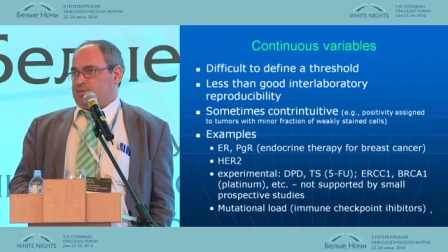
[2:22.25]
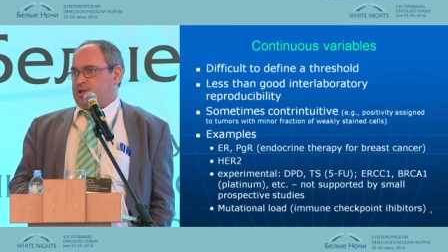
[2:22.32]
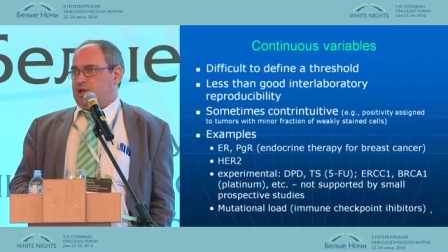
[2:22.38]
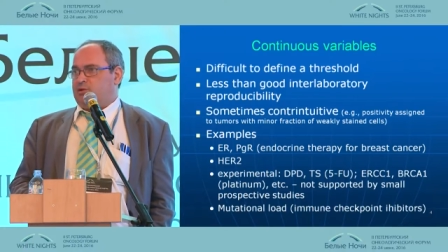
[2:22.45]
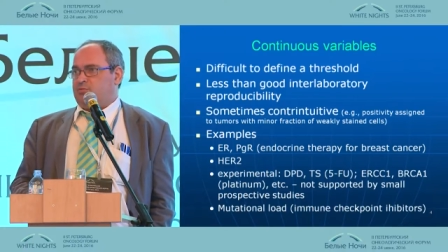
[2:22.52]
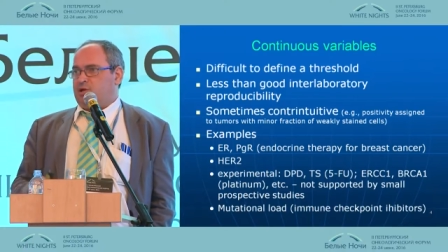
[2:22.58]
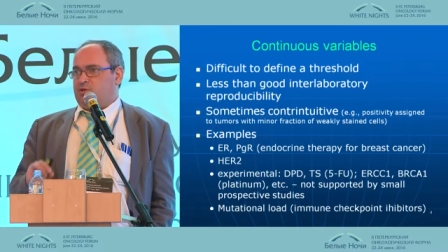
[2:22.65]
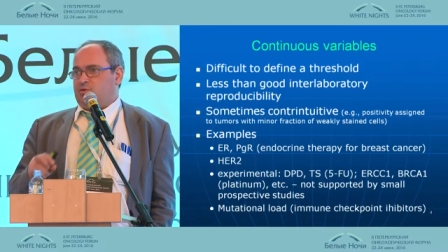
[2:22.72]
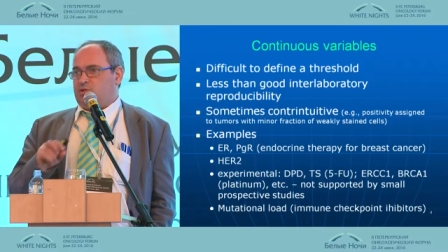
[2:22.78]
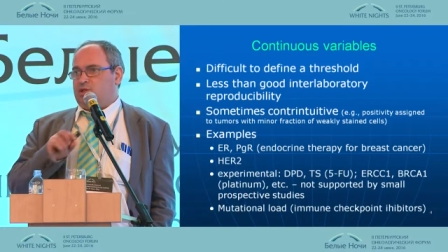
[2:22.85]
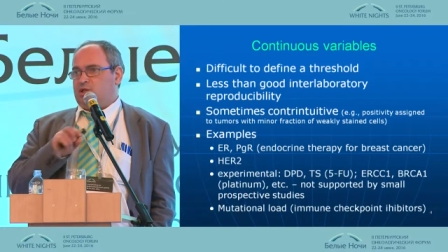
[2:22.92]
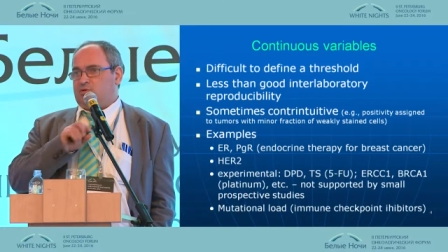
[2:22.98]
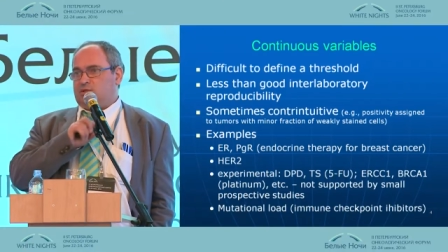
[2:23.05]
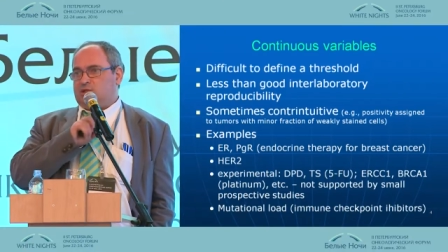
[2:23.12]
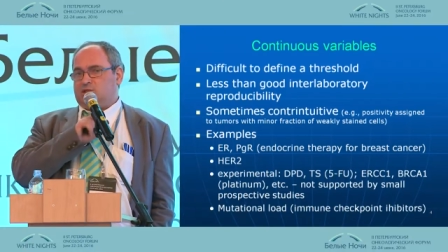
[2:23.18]
And when you
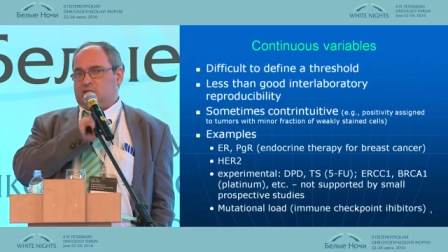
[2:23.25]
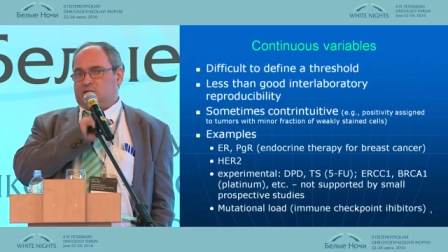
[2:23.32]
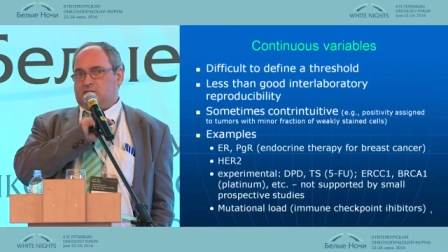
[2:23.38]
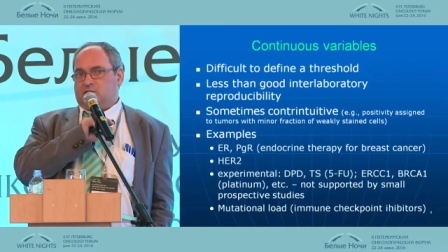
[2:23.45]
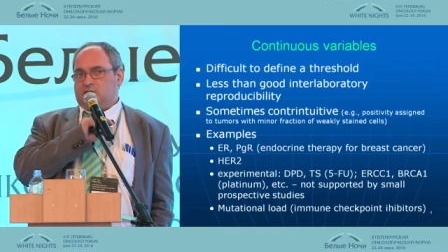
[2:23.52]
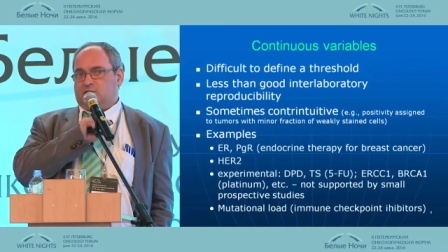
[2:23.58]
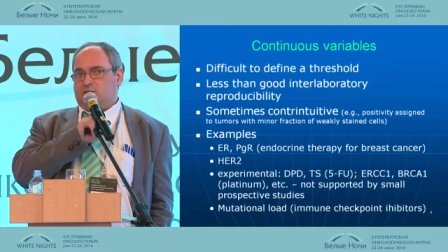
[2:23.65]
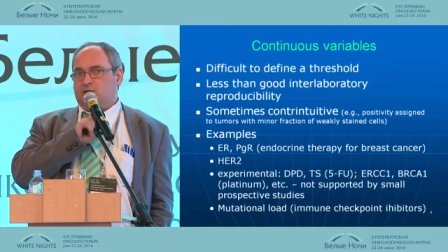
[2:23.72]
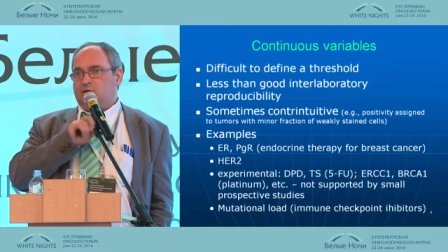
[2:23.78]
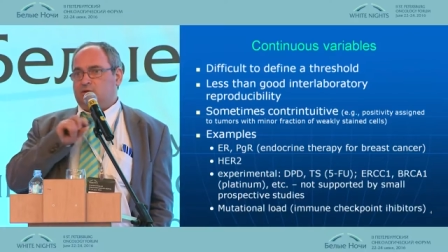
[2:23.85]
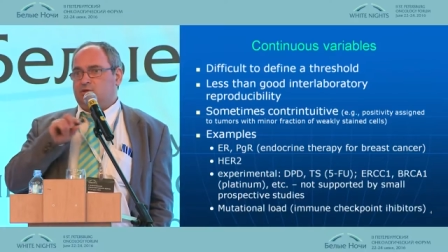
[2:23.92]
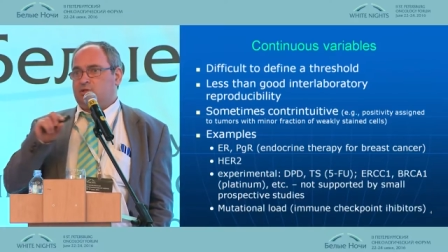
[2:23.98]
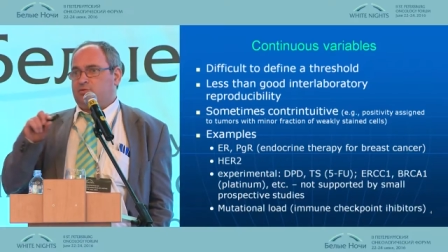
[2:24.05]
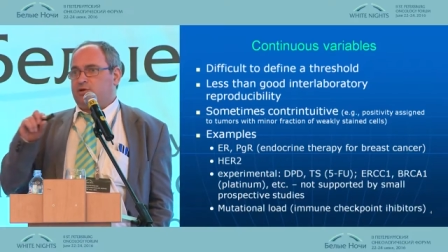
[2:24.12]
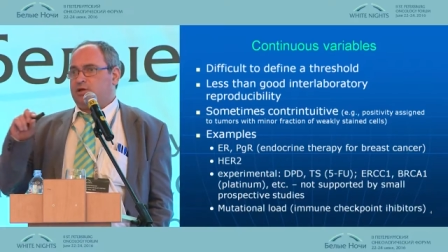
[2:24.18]
deal with
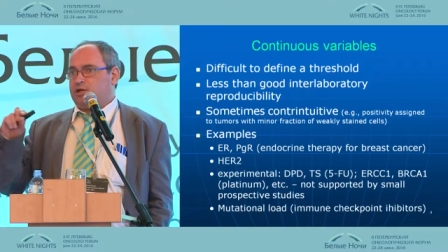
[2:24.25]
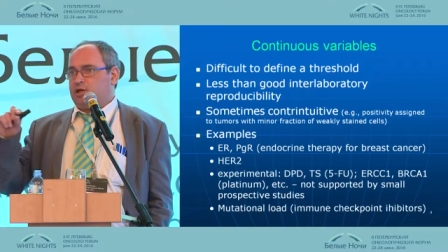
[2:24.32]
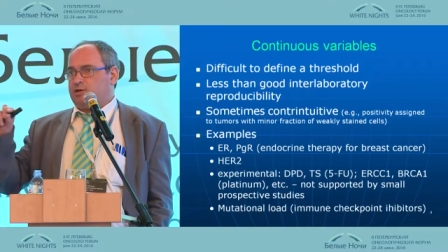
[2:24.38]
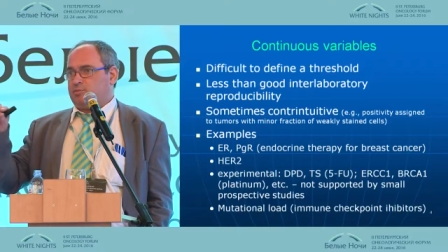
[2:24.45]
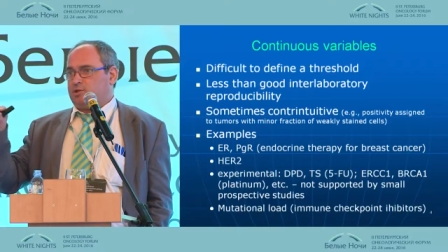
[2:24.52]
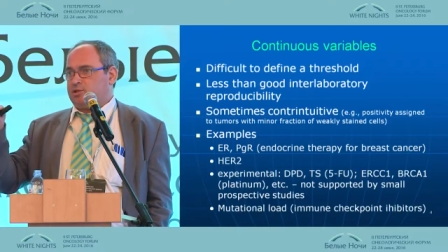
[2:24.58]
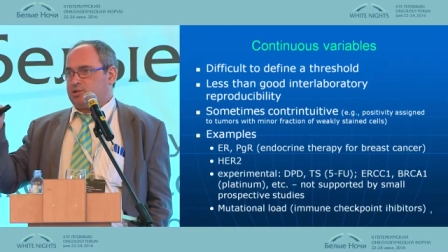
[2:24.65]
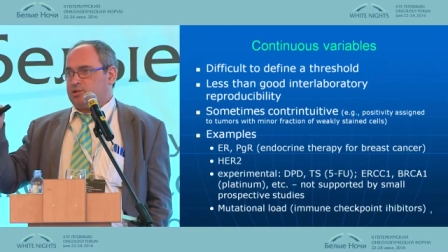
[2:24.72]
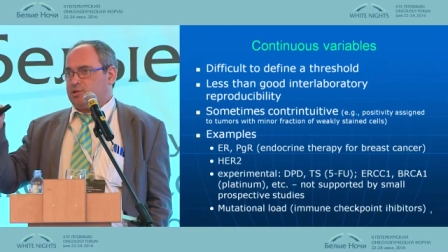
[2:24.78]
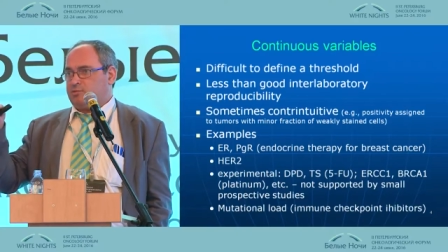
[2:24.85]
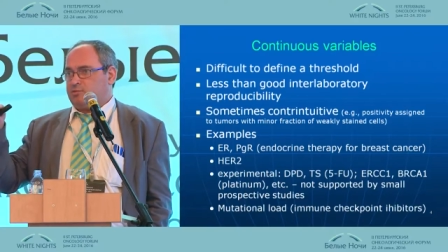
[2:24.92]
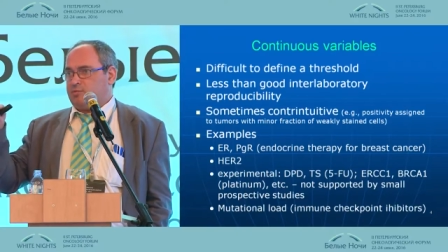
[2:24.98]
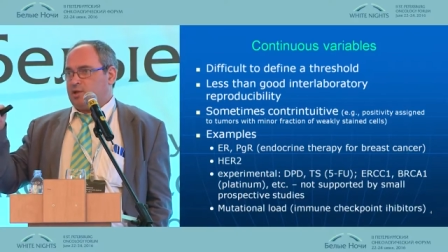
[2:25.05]
continuous variables,